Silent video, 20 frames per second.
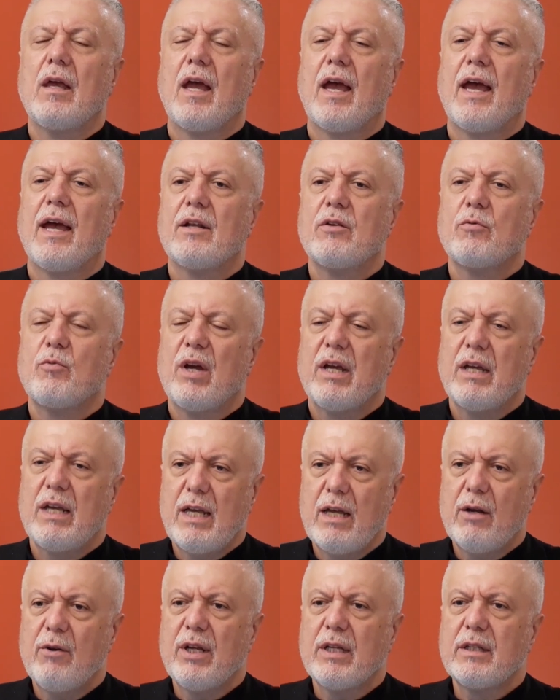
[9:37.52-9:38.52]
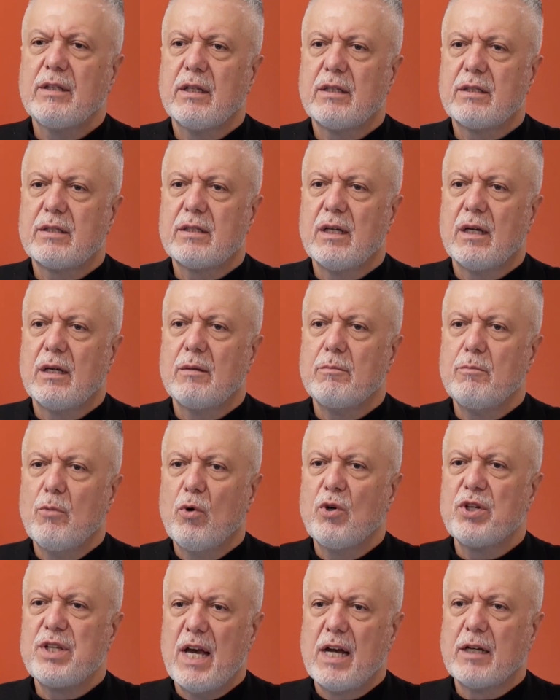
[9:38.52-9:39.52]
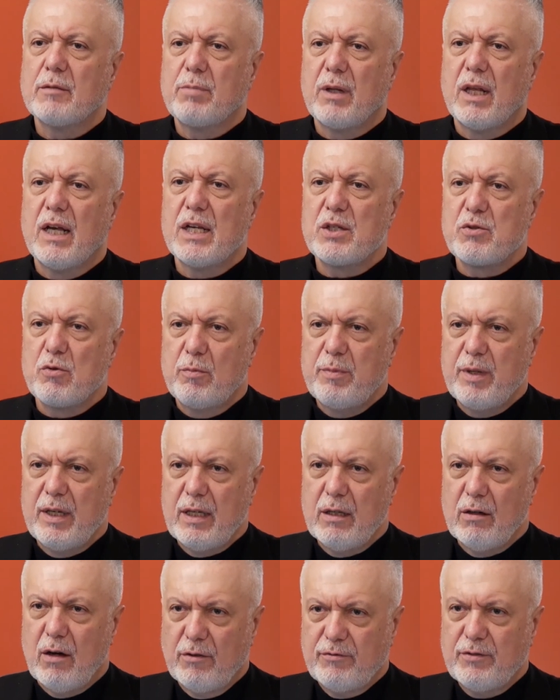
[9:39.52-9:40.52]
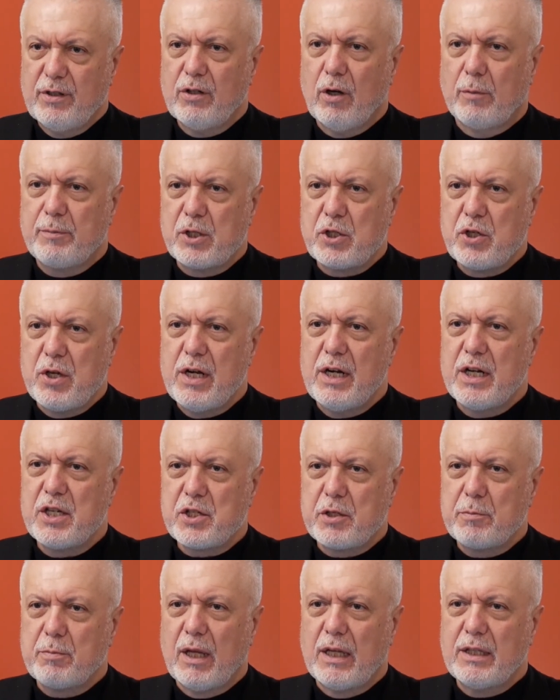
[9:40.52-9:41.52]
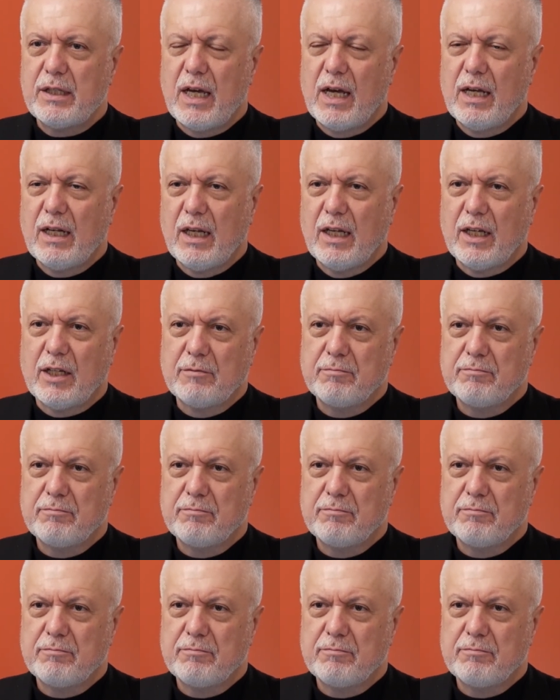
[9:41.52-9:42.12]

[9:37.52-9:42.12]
And we're hearing that more young players will be offered opportunities to play in the A-League.